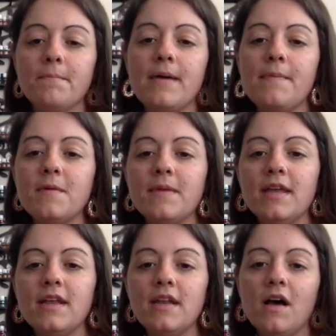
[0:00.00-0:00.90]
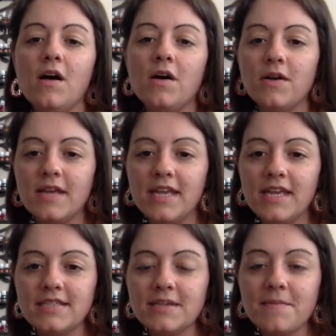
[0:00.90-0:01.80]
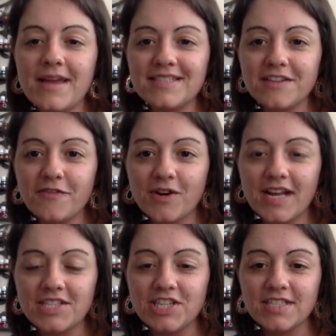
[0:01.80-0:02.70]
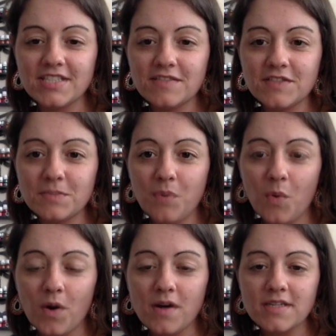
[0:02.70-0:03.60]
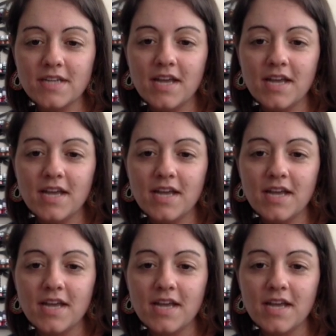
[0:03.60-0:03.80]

Peppermint, it's amazing for digestive support.